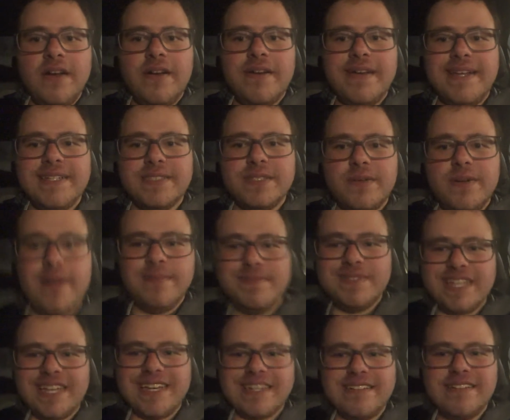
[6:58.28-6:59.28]
Okay, so
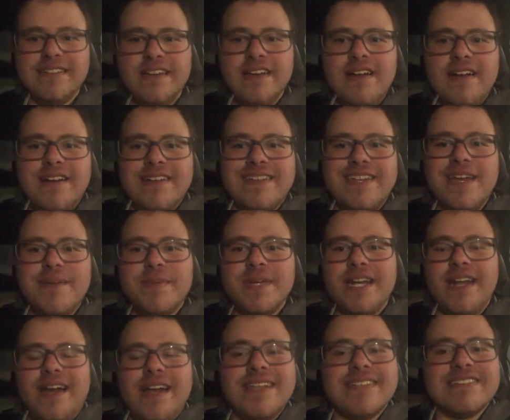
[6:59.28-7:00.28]
update. Kim and
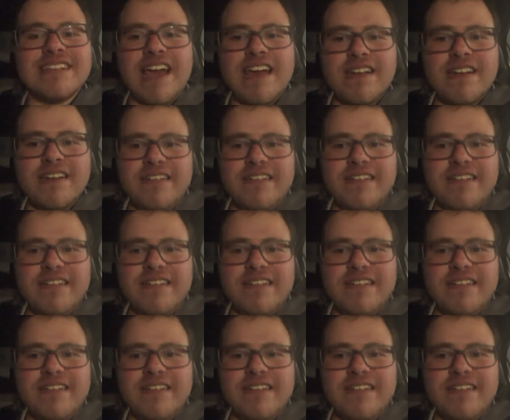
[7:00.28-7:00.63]
I sat